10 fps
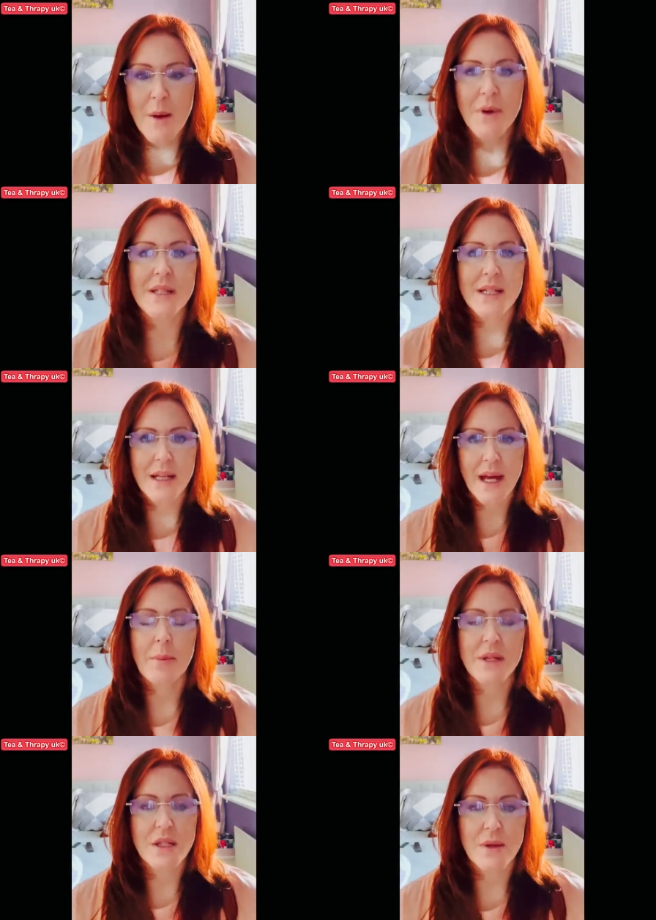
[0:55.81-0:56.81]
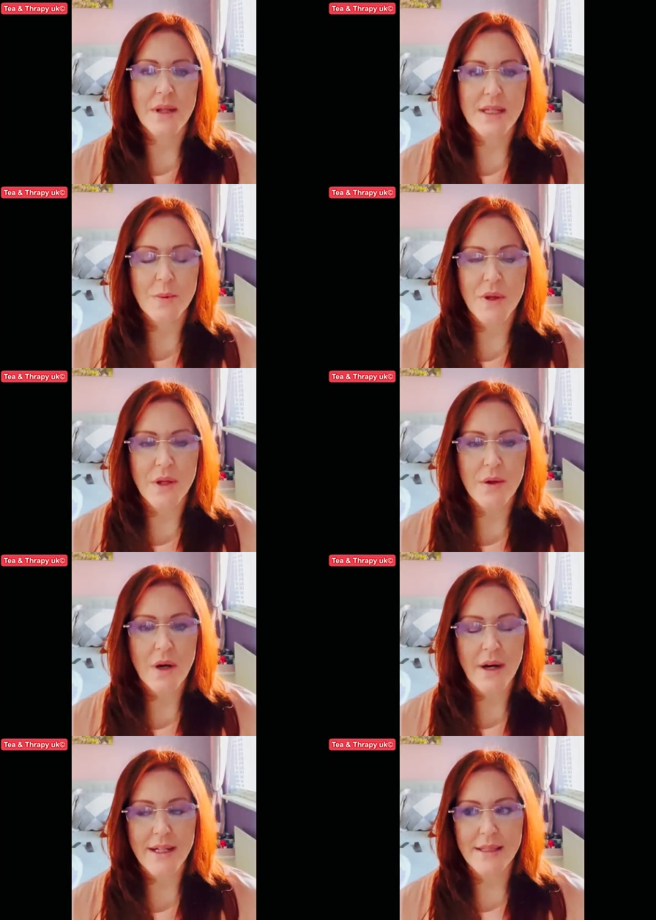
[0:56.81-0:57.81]
but to now be doing this with you
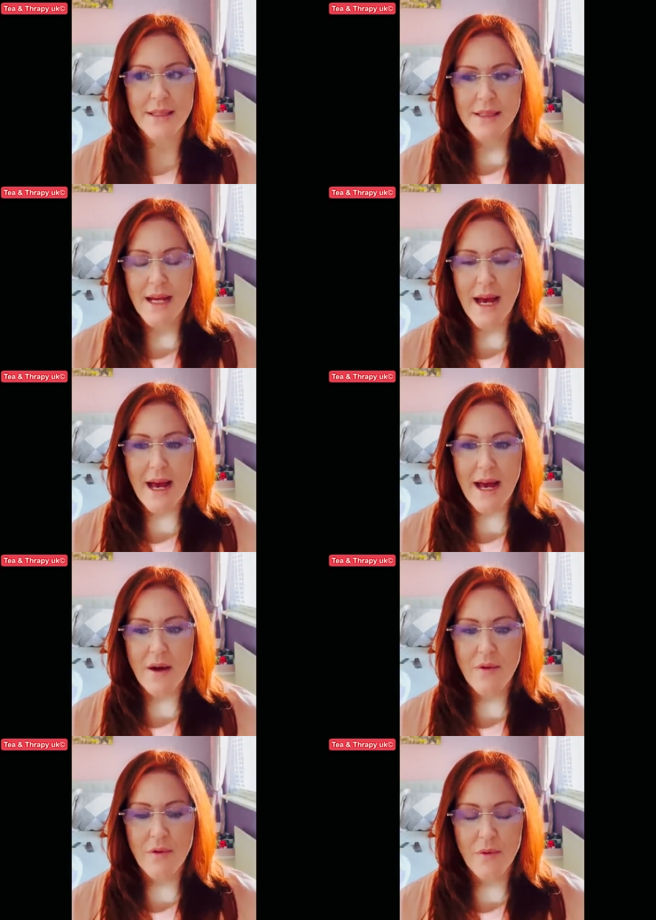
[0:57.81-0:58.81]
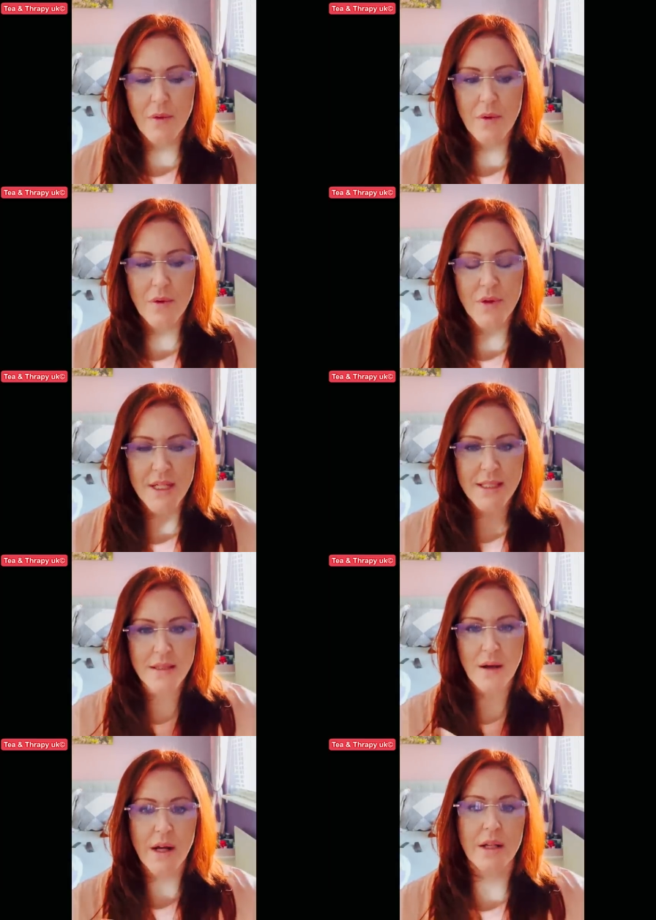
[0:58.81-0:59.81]
guys and to have
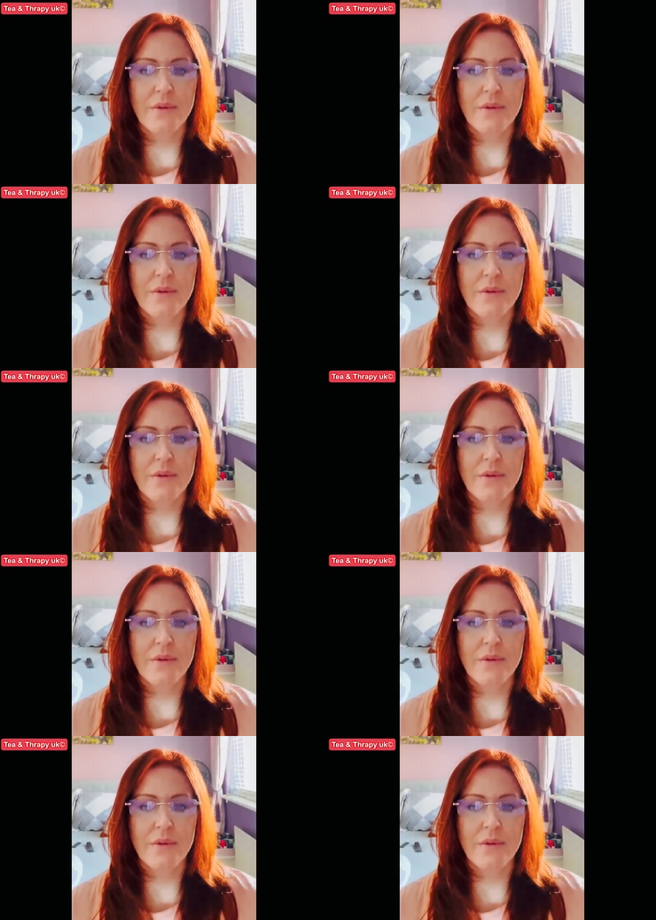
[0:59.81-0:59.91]
this kind of